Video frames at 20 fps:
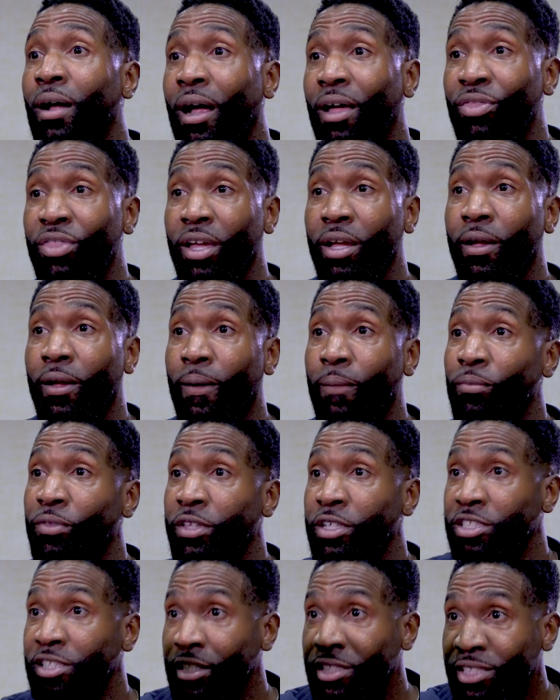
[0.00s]
I think
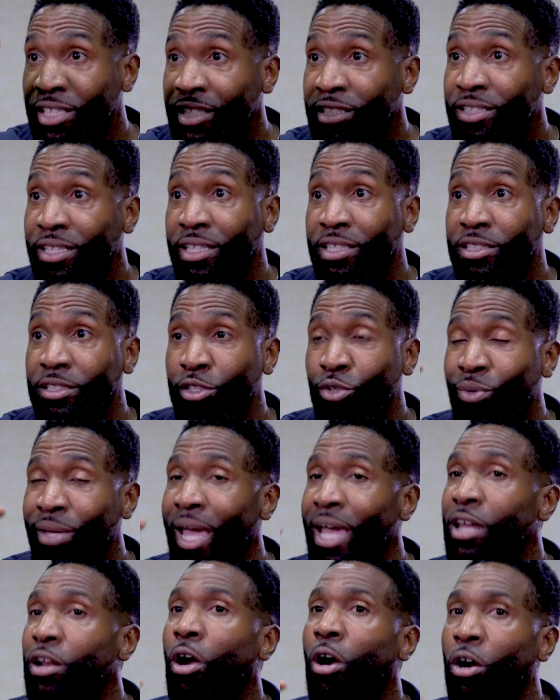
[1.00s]
the statistics, you
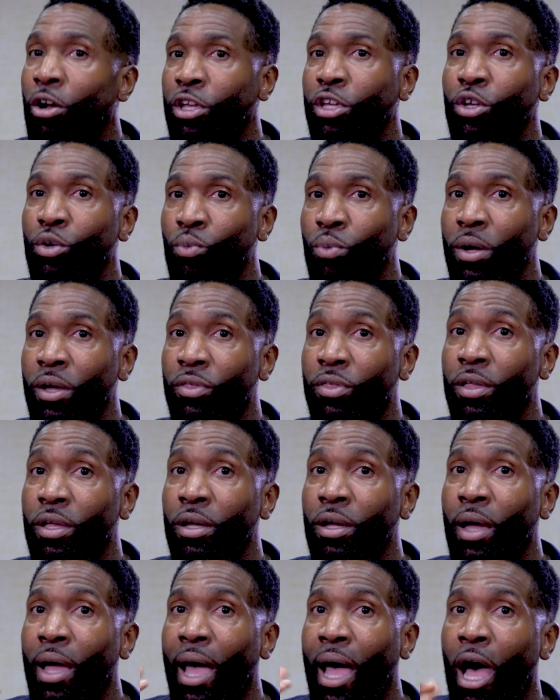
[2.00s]
can't argue with
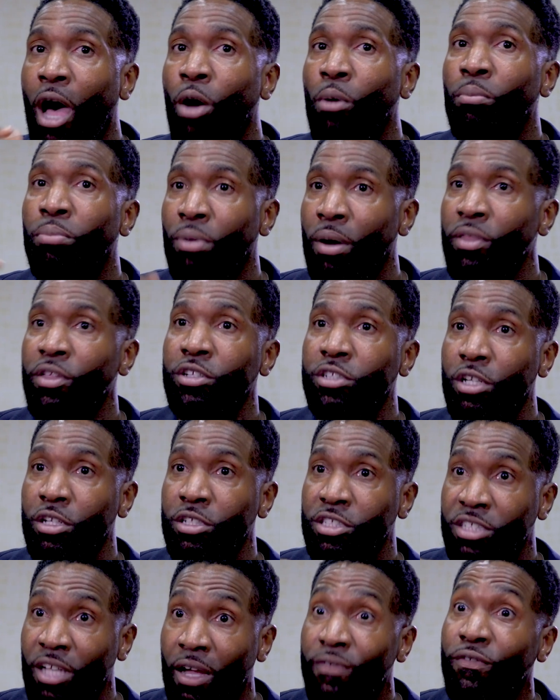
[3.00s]
how brothers are
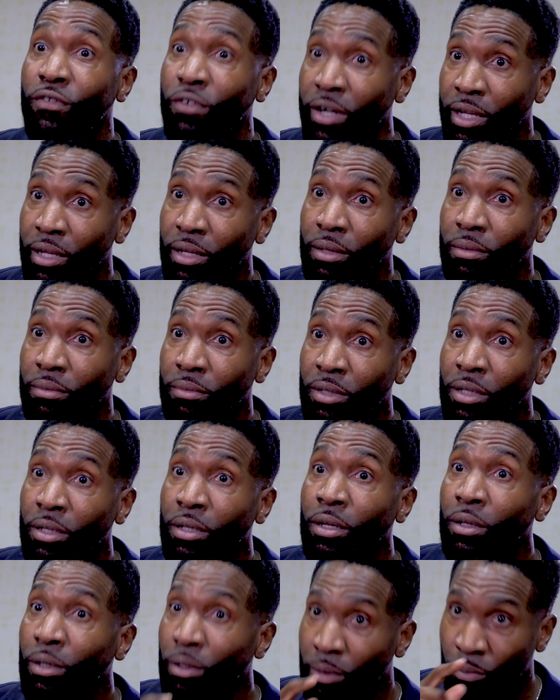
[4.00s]
suffering
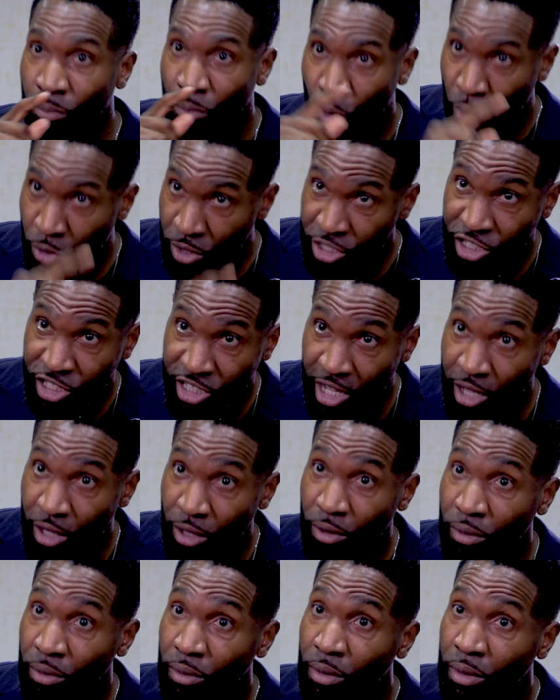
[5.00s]
more in
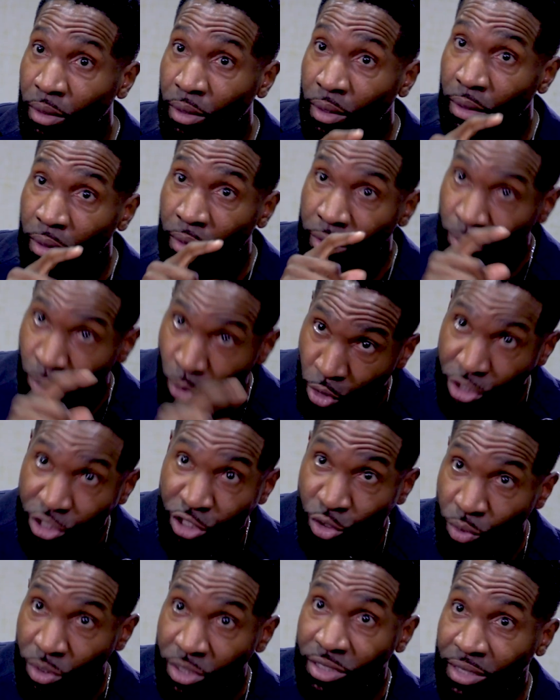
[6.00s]
jail, more
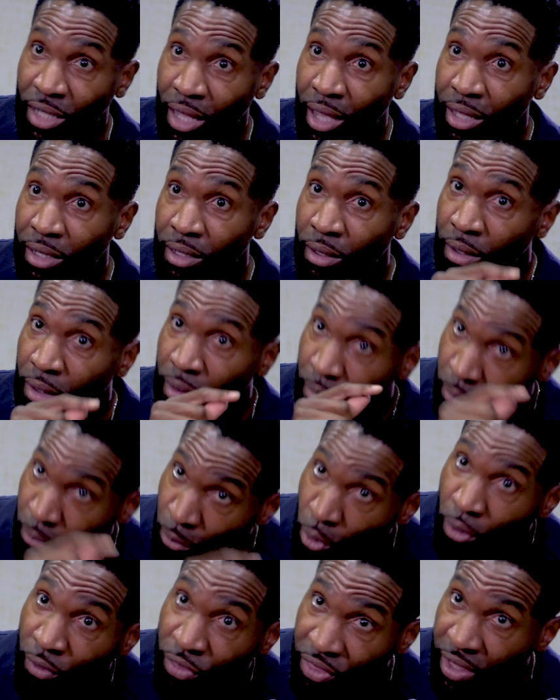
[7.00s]
suicide,
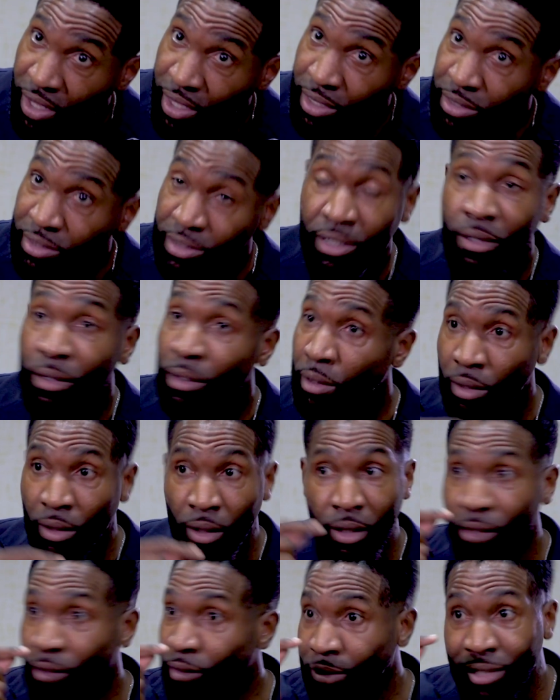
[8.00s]
more things,
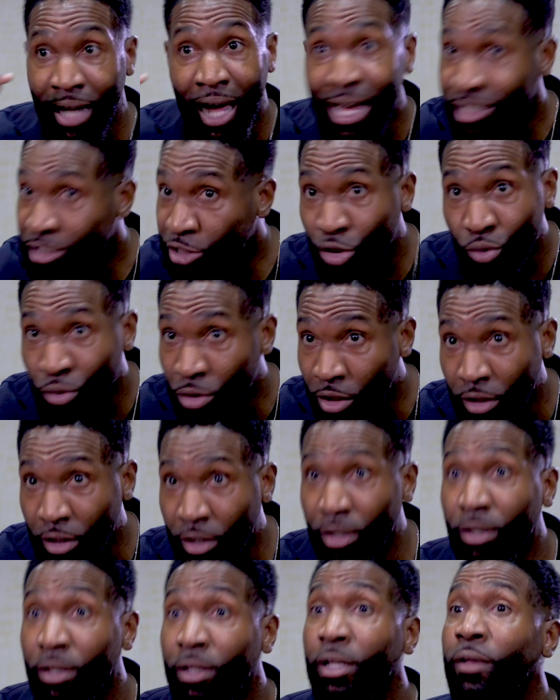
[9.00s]
die
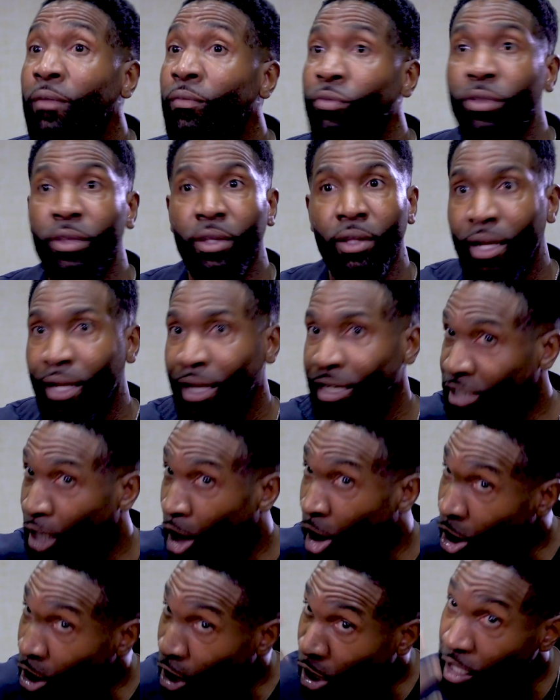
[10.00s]
sooner. Like it's
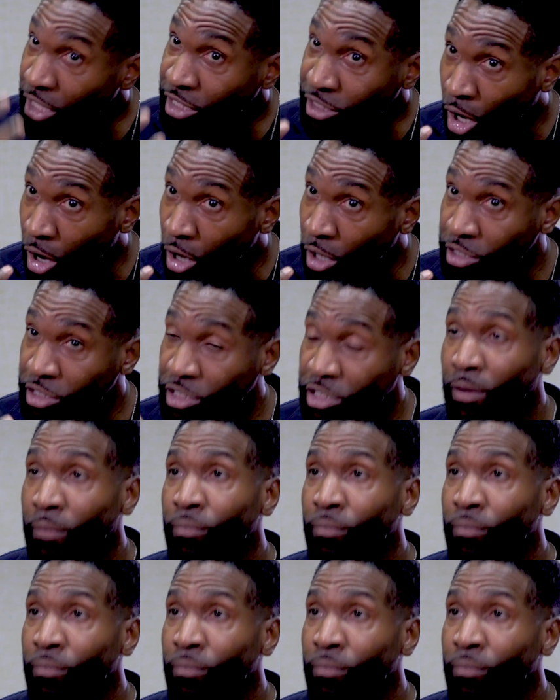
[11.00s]
harsh.